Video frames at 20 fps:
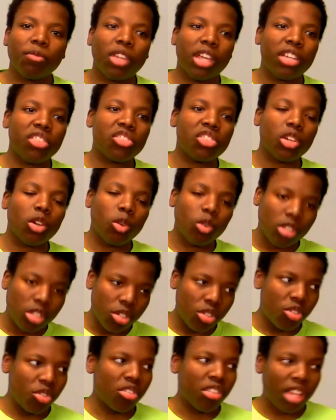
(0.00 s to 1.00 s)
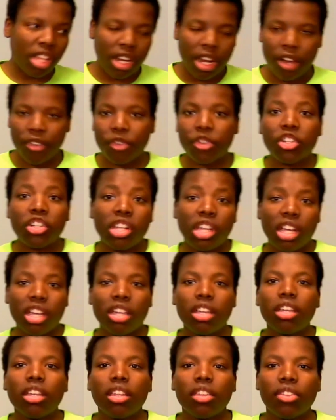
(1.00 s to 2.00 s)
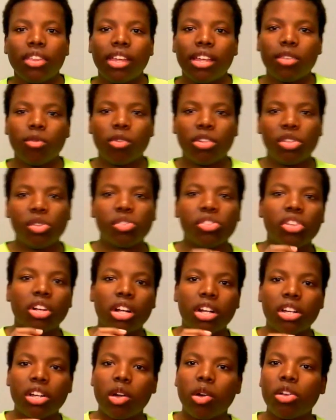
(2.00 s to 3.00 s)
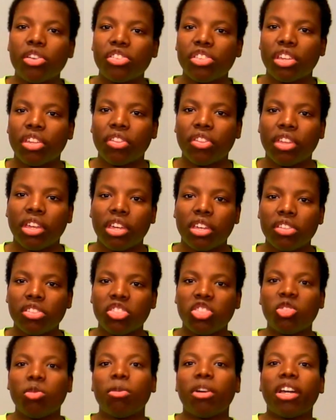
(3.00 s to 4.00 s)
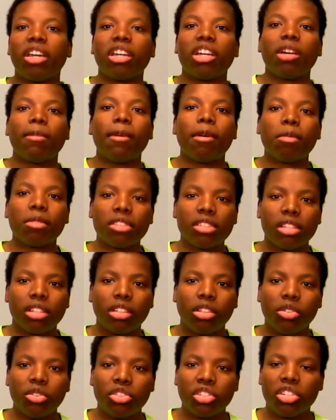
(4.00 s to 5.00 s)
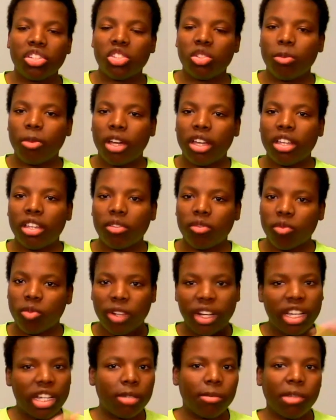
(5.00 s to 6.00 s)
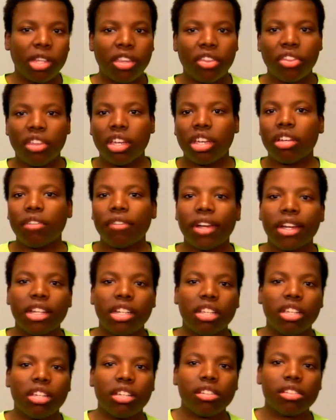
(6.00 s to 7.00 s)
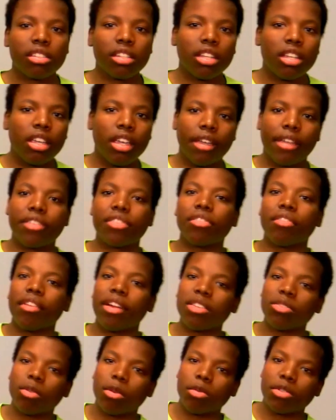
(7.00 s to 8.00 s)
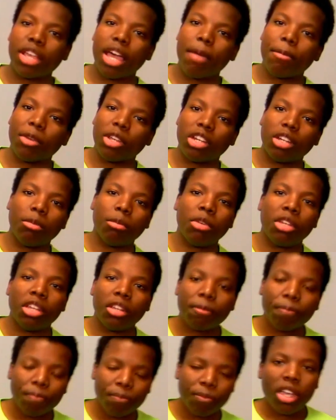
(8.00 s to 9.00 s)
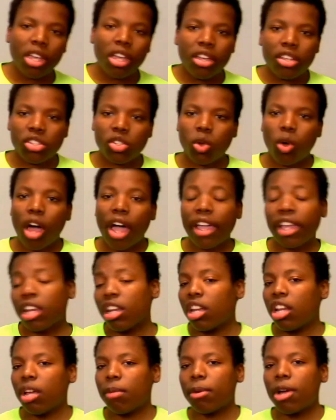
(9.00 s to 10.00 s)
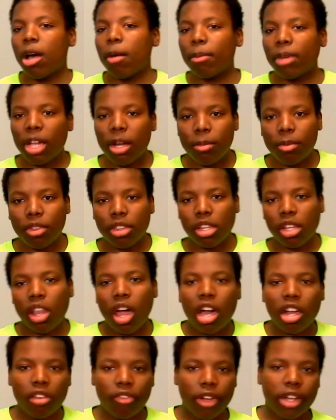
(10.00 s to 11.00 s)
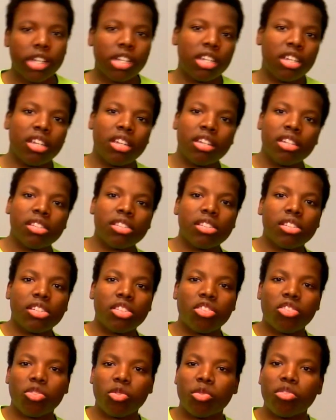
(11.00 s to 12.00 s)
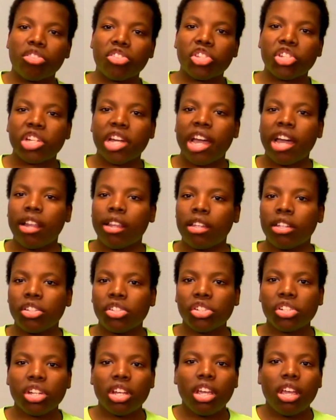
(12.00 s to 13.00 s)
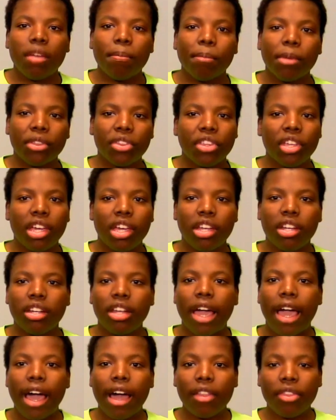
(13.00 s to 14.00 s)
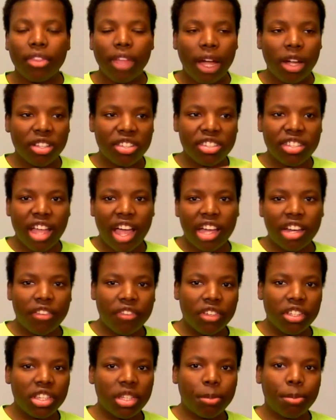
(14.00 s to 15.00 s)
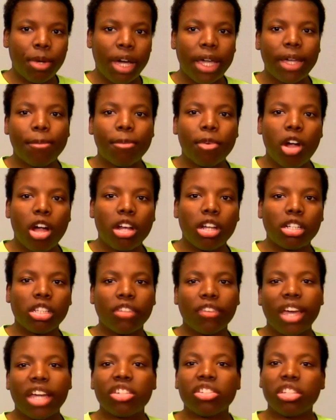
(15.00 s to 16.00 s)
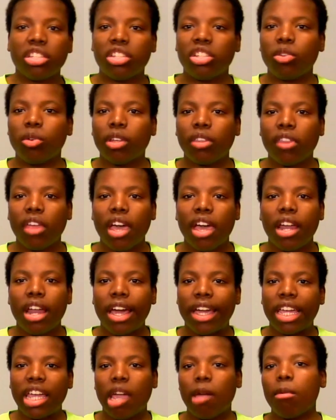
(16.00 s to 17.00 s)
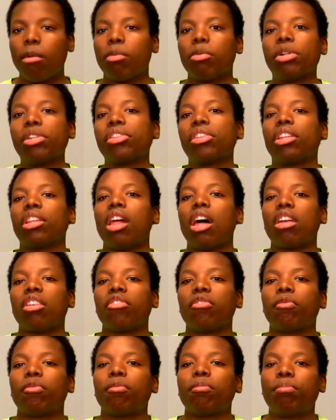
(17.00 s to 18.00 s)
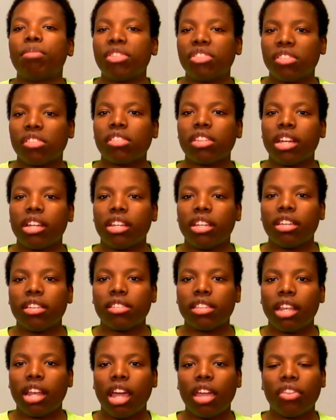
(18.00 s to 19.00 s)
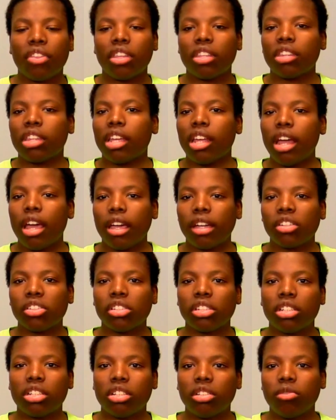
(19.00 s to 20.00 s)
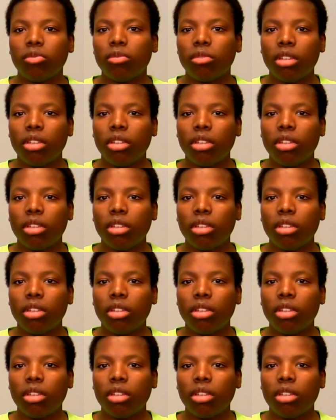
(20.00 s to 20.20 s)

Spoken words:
And so when you do that every day, then when you start noticing things, you might come up with solutions, you might randomly think of ideas. And so that's what was happening to me. So I ended up coming up with a lot of ideas through this challenge, but then outside of it, the byproduct of actually doing that, I came up with a lot of business ideas that I think that actually could